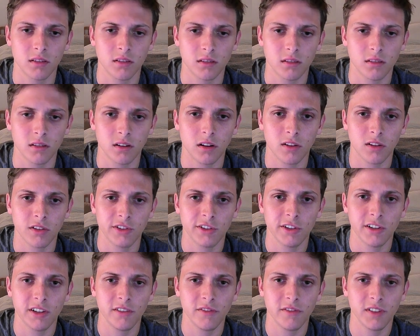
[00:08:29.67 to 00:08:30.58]

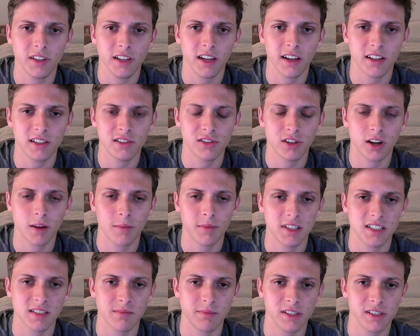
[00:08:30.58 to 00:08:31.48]
Alternatively, I could drop
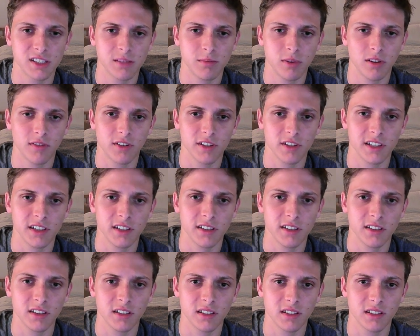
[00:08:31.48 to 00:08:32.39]
this bishop over
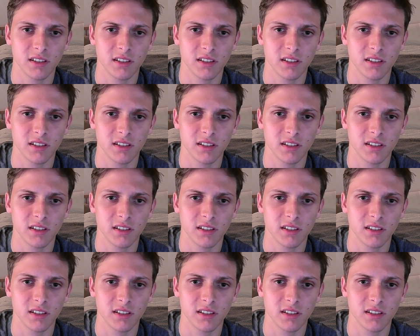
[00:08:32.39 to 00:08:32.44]
here,